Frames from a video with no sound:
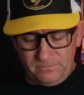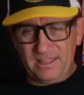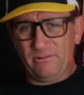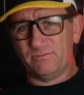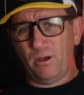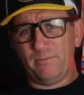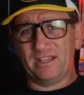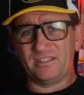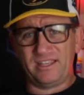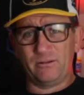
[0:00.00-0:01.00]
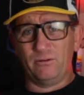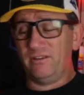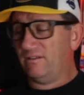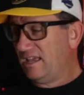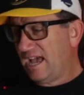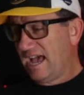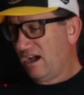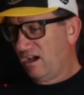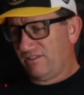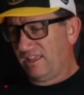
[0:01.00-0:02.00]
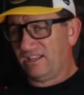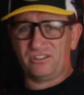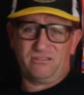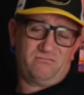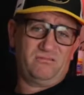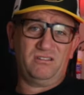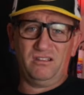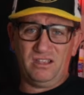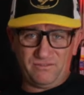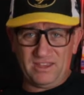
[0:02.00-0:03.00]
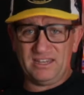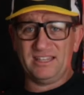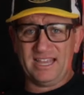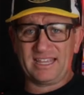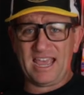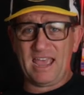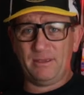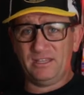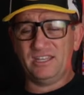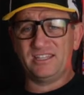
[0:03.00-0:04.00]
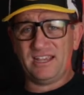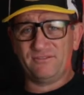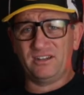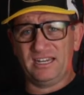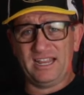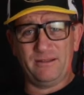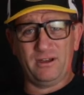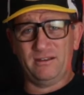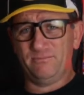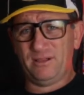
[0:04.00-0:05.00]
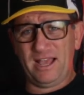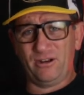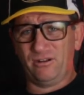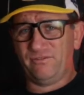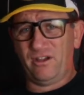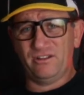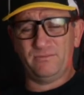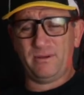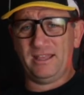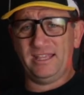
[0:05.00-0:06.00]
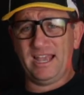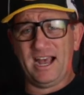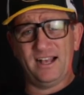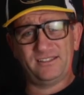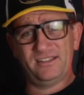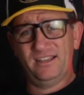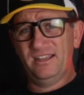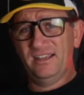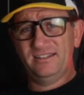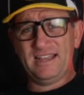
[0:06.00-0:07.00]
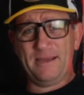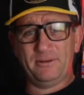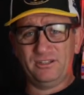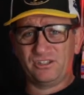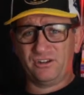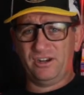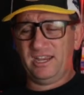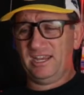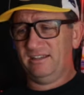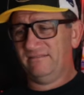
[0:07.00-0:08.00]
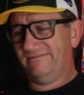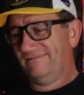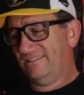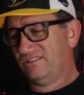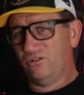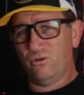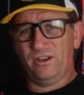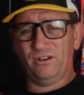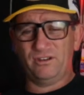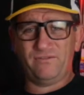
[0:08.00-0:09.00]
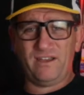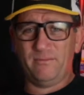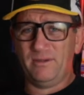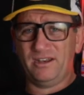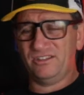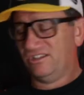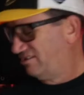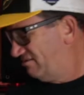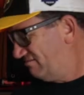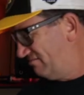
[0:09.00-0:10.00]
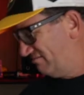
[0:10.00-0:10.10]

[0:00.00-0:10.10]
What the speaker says: that was my biggest thing with it. I think it's if you're into that gaming, you definitely need one. Playing on the phone's a pain in the ass. Tapping the screen, it's annoying on your thumb, and it just,